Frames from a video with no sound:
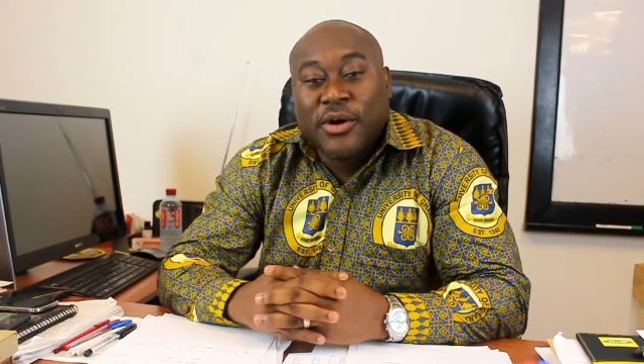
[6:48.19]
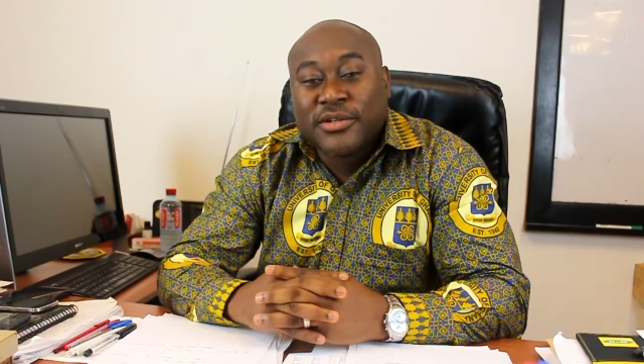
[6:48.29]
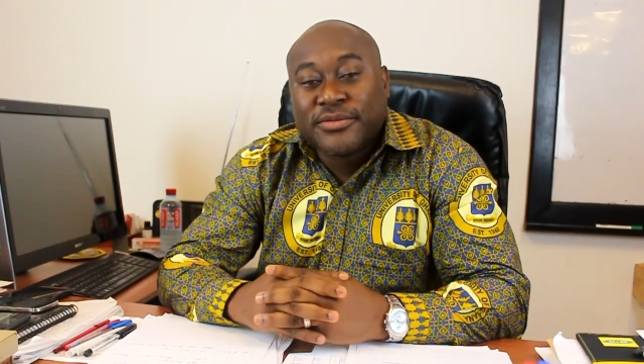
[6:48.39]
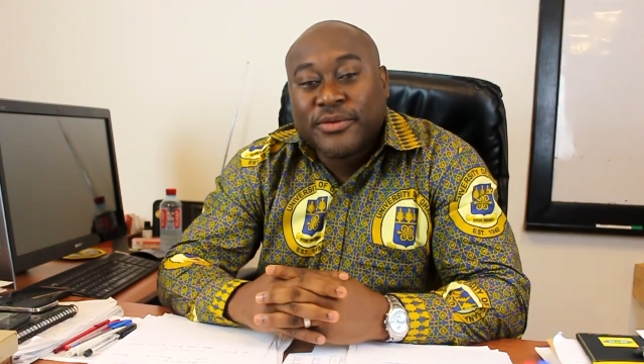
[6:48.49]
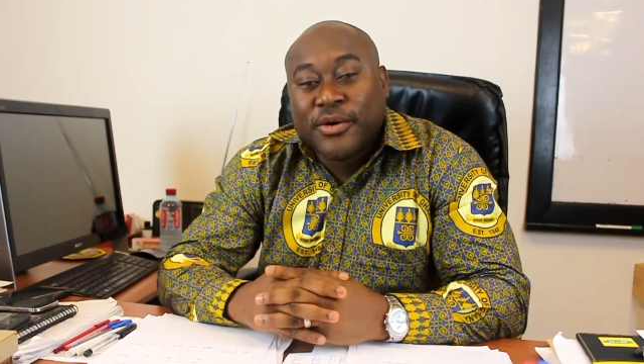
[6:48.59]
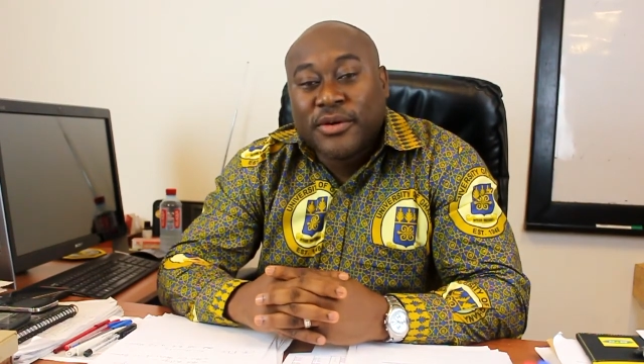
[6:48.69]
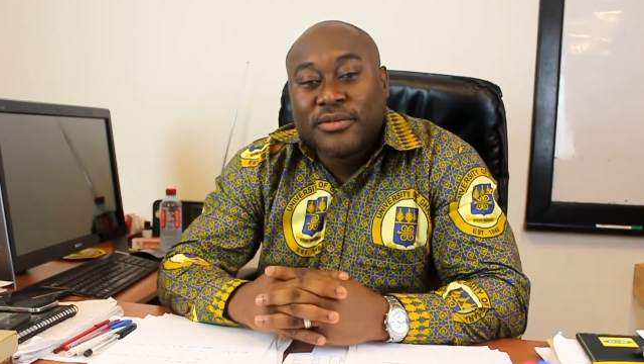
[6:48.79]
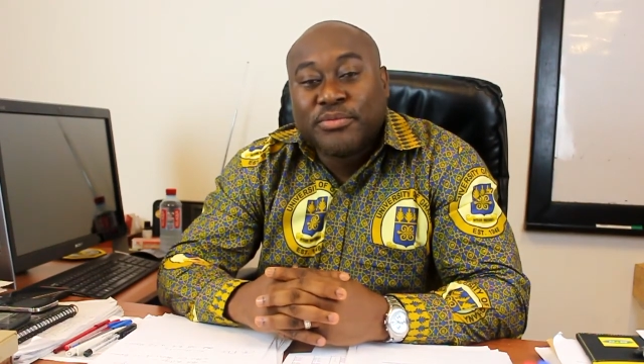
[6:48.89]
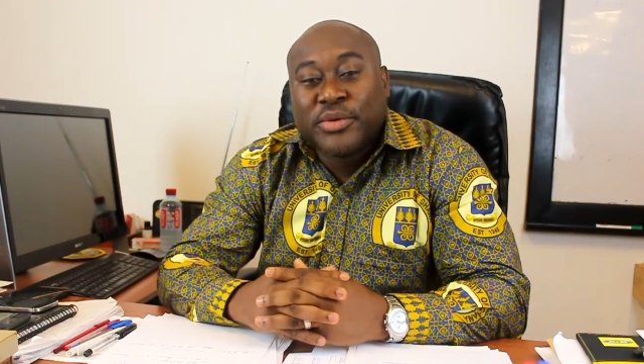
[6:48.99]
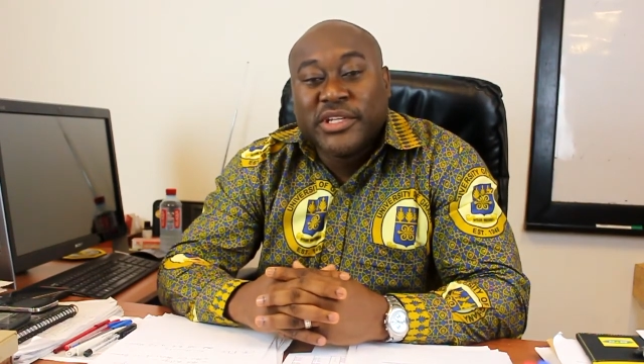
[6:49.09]
Oxford,
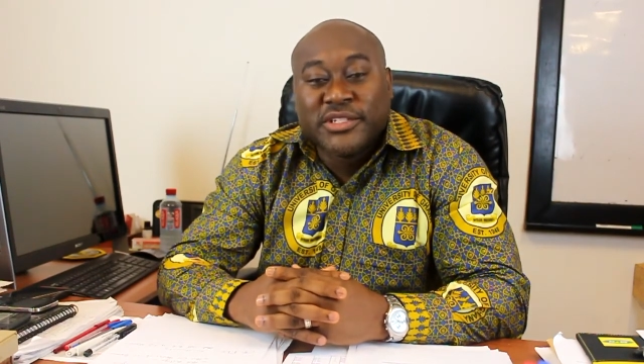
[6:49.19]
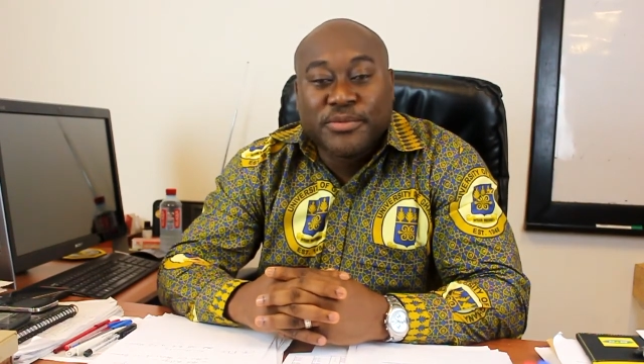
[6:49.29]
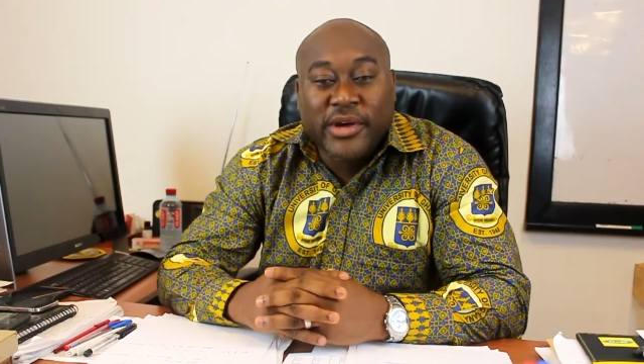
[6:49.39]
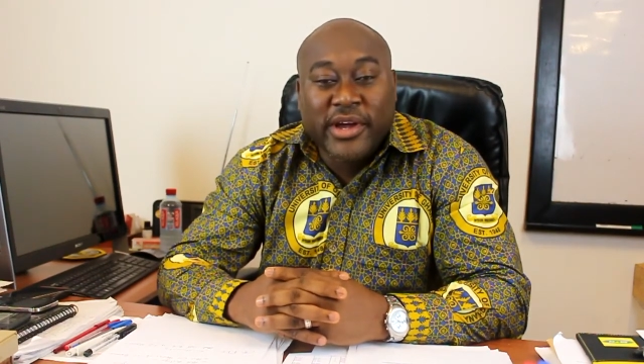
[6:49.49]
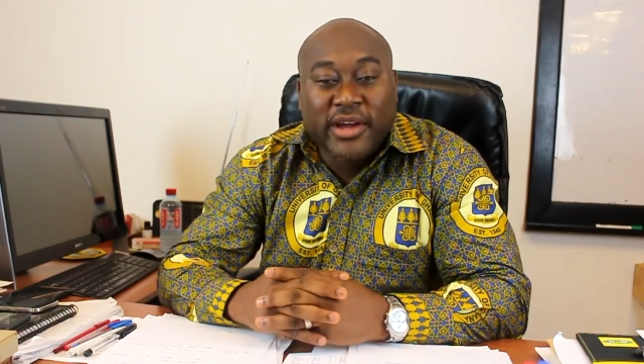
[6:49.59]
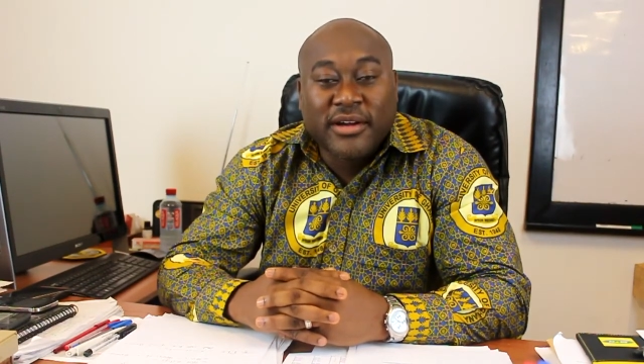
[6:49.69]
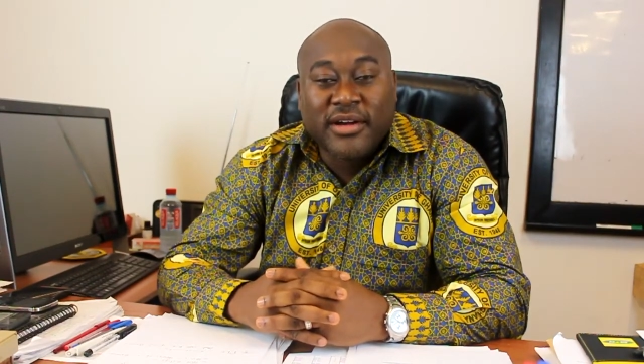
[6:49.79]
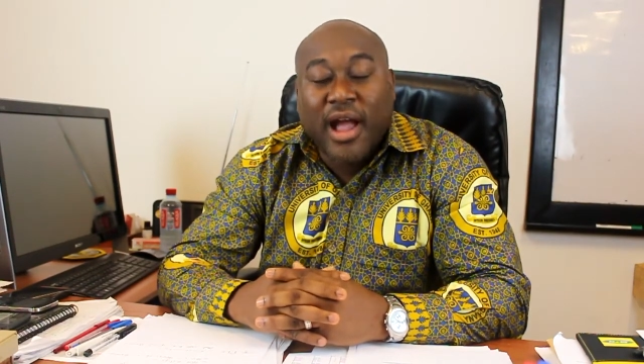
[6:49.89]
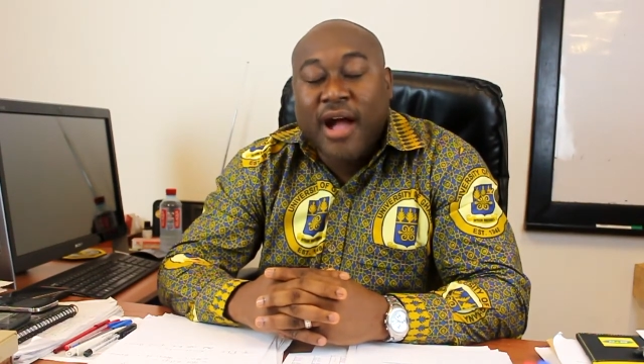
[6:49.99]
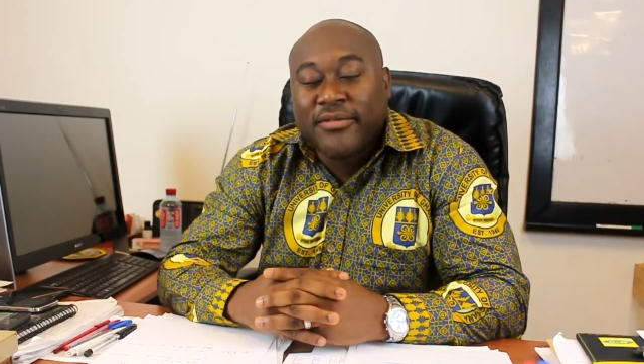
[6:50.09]
Pittsburgh,
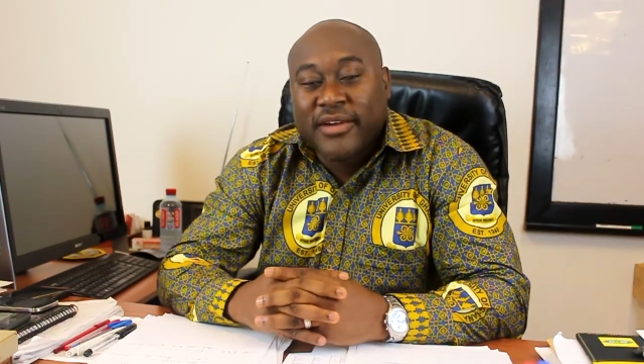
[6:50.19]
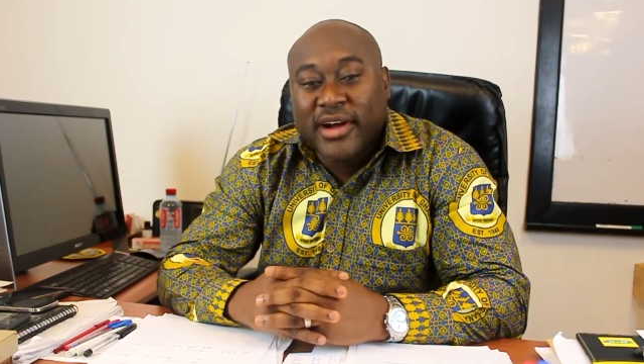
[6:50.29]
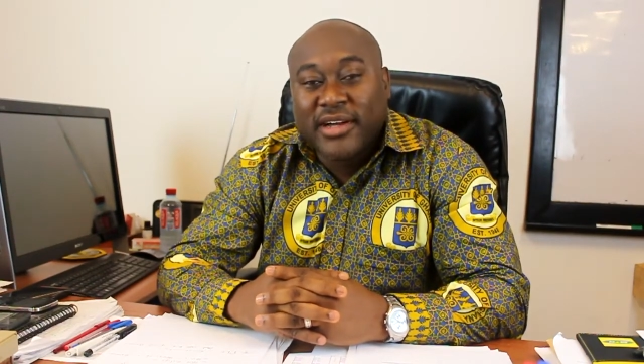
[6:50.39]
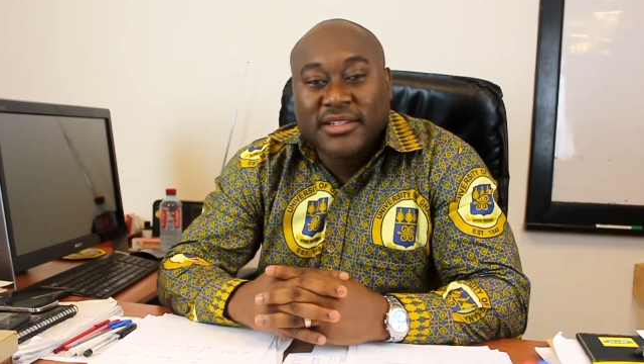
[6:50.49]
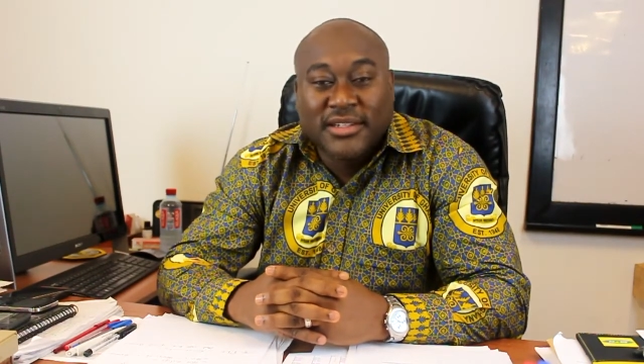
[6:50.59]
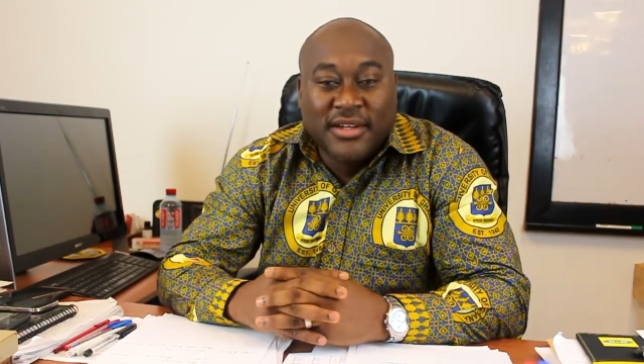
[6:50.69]
Harvard,